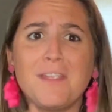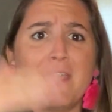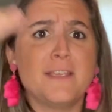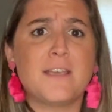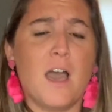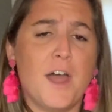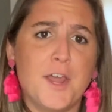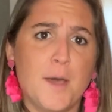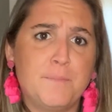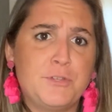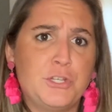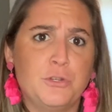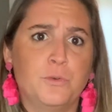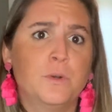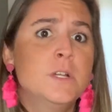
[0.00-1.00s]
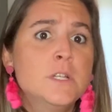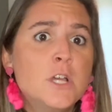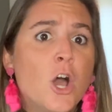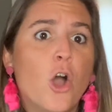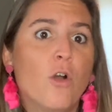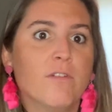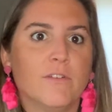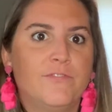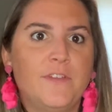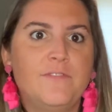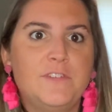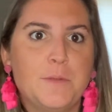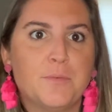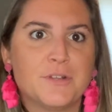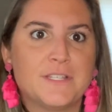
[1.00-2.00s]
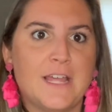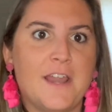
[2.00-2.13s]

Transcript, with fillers: it got up to over 50%